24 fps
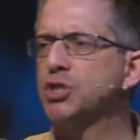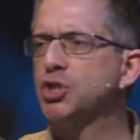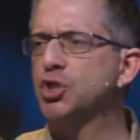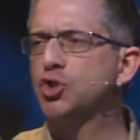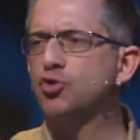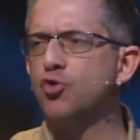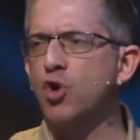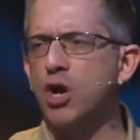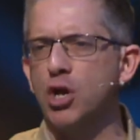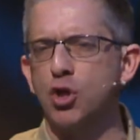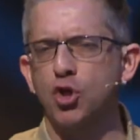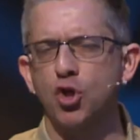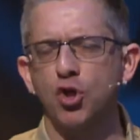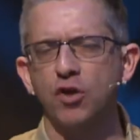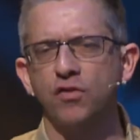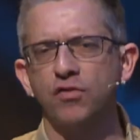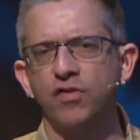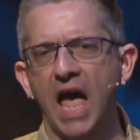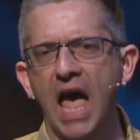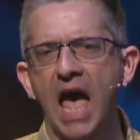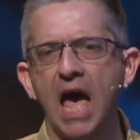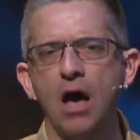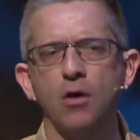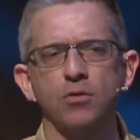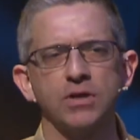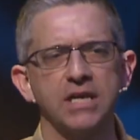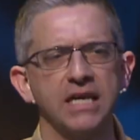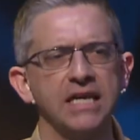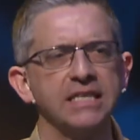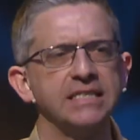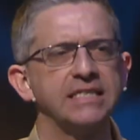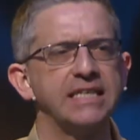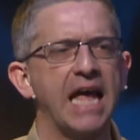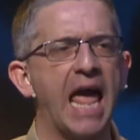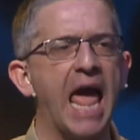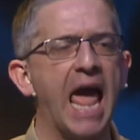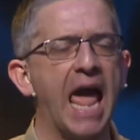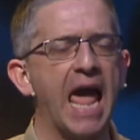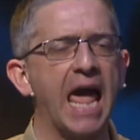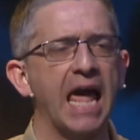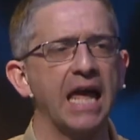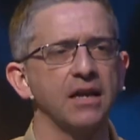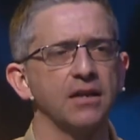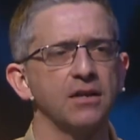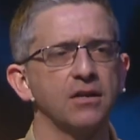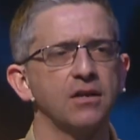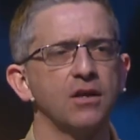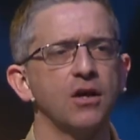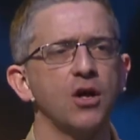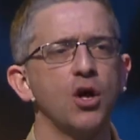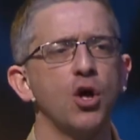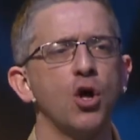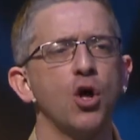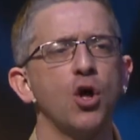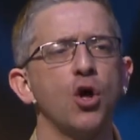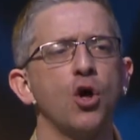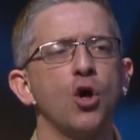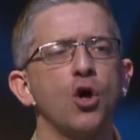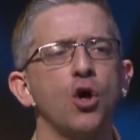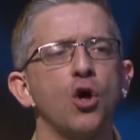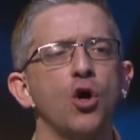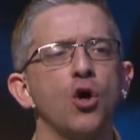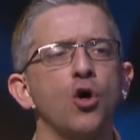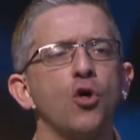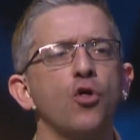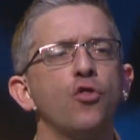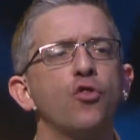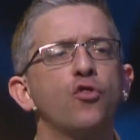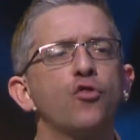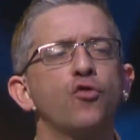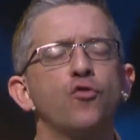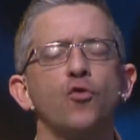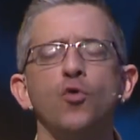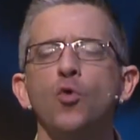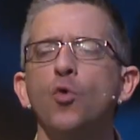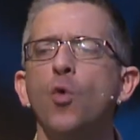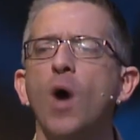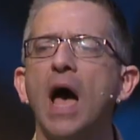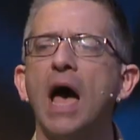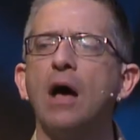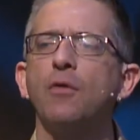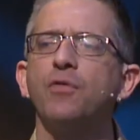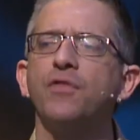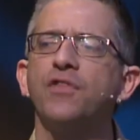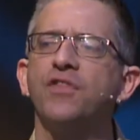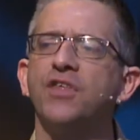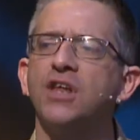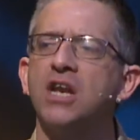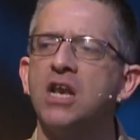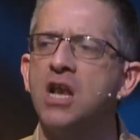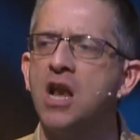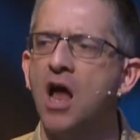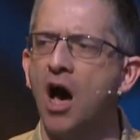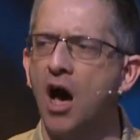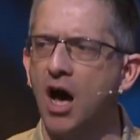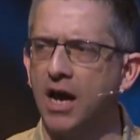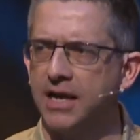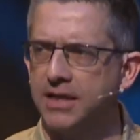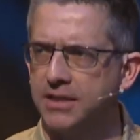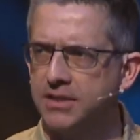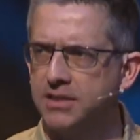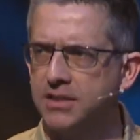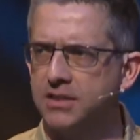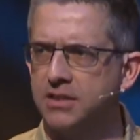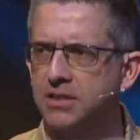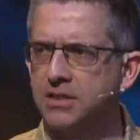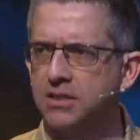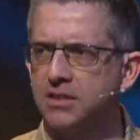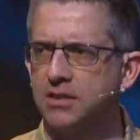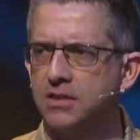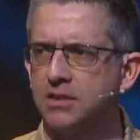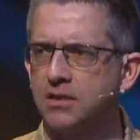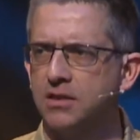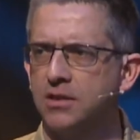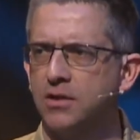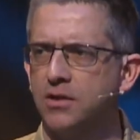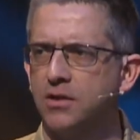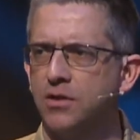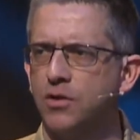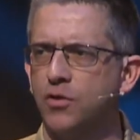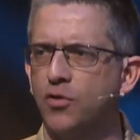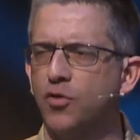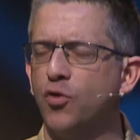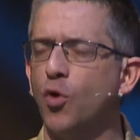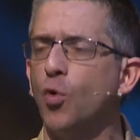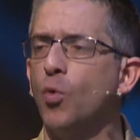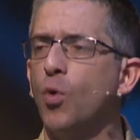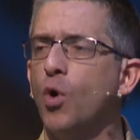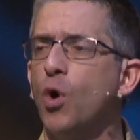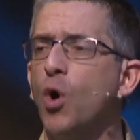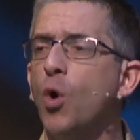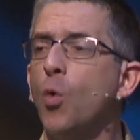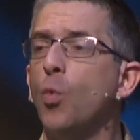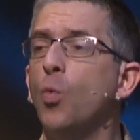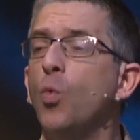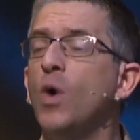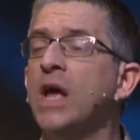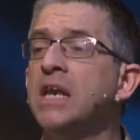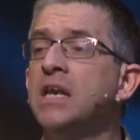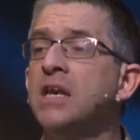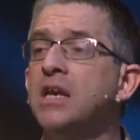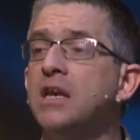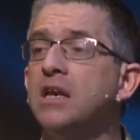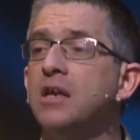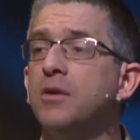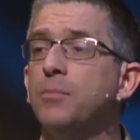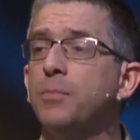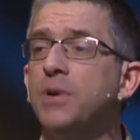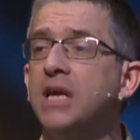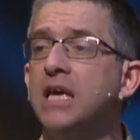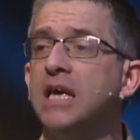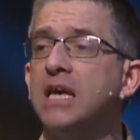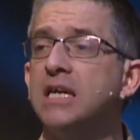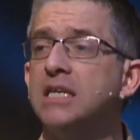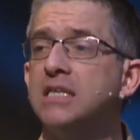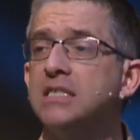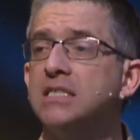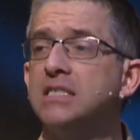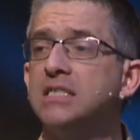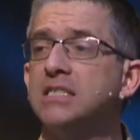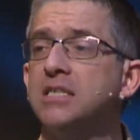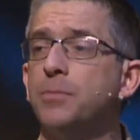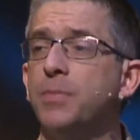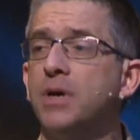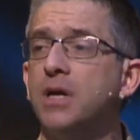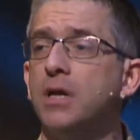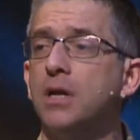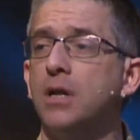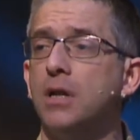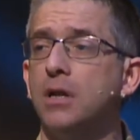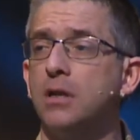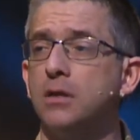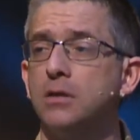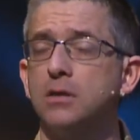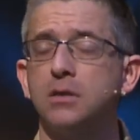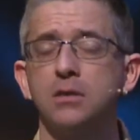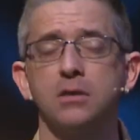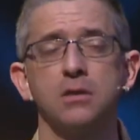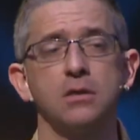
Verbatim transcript: stretches out his hand, throughout the night, the wind begins to build.